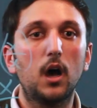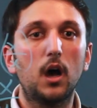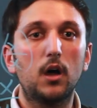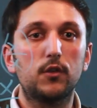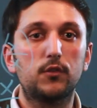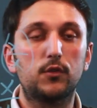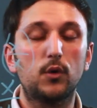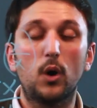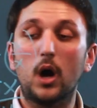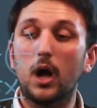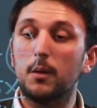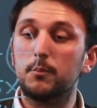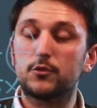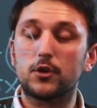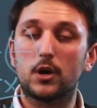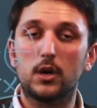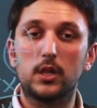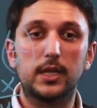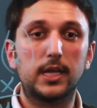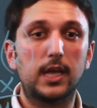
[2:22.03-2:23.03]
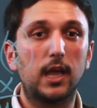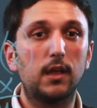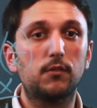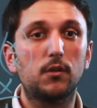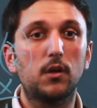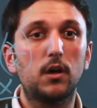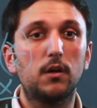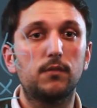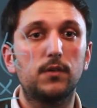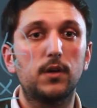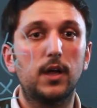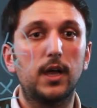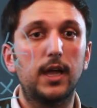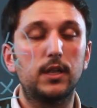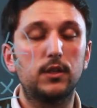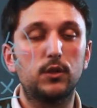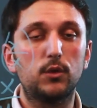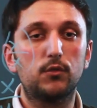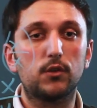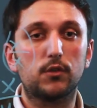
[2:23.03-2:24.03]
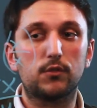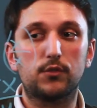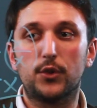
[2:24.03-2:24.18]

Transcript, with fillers: So I'm Charlie Kasov, and you just